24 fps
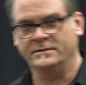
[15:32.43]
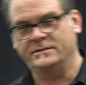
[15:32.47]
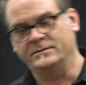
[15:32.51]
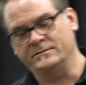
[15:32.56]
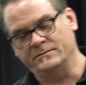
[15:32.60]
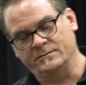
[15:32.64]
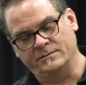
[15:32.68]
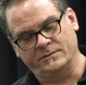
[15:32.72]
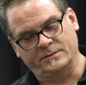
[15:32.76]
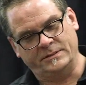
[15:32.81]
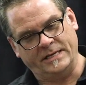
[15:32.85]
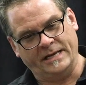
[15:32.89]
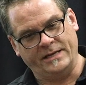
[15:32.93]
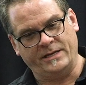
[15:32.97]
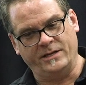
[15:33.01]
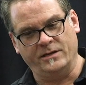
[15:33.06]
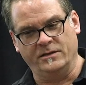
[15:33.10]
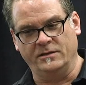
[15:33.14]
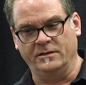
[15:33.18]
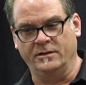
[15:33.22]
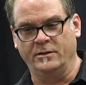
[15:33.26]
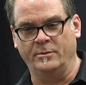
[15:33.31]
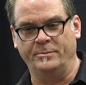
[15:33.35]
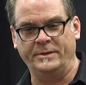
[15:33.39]
to take
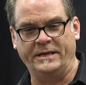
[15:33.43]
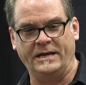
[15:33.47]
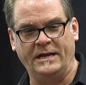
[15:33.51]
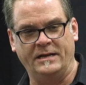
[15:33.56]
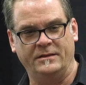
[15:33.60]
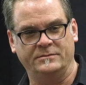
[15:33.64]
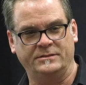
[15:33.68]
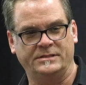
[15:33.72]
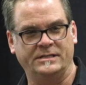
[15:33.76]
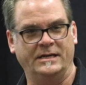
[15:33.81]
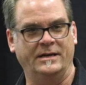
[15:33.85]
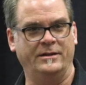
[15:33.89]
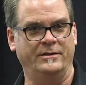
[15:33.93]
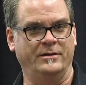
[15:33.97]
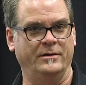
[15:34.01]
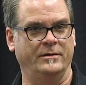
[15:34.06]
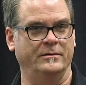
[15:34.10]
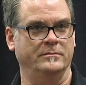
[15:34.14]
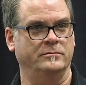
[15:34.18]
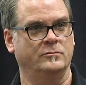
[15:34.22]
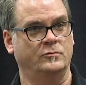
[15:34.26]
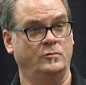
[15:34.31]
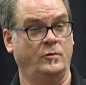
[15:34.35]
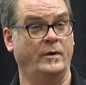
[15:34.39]
you a little bit
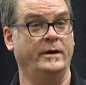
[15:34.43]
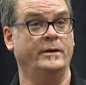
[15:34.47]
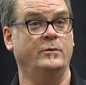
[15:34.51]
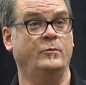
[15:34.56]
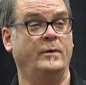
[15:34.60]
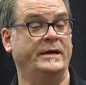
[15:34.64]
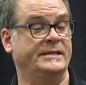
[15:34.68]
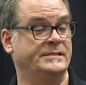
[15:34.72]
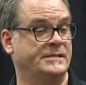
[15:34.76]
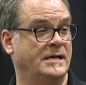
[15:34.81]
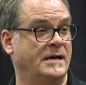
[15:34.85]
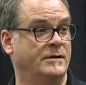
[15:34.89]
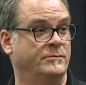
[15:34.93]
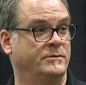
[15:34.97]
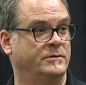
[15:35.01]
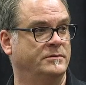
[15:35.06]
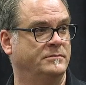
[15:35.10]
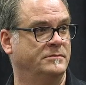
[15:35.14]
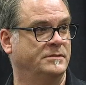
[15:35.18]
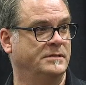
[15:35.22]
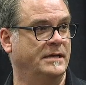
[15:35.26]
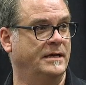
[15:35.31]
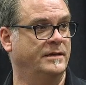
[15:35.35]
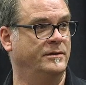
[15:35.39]
quite a ways
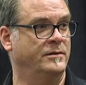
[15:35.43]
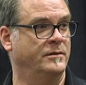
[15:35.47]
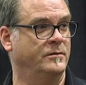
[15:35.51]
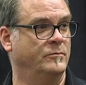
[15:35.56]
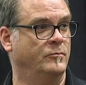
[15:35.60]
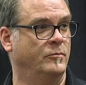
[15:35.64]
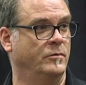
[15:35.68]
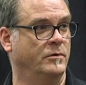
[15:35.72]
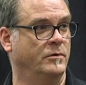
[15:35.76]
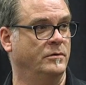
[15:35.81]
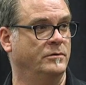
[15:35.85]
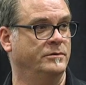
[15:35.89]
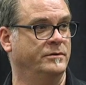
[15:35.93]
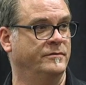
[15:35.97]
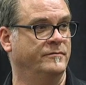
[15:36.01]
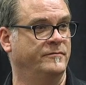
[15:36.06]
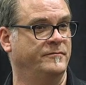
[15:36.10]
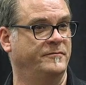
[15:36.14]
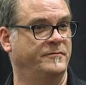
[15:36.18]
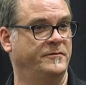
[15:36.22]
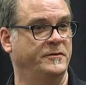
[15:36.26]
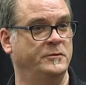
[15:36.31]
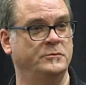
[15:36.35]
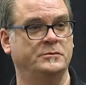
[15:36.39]
outside the world of
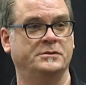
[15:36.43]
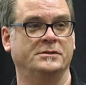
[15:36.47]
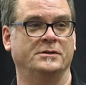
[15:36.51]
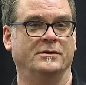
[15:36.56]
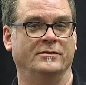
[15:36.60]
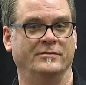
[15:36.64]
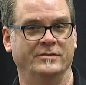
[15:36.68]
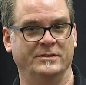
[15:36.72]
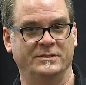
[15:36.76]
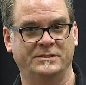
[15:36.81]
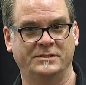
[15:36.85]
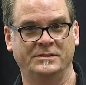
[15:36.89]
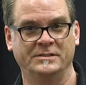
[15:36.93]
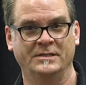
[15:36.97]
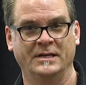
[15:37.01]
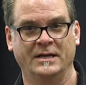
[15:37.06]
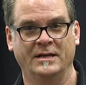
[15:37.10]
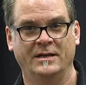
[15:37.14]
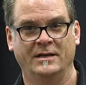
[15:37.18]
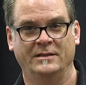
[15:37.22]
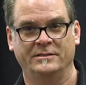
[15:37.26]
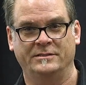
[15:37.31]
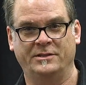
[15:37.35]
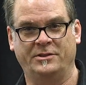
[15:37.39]
food service
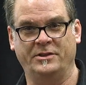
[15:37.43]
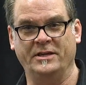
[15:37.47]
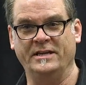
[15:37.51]
to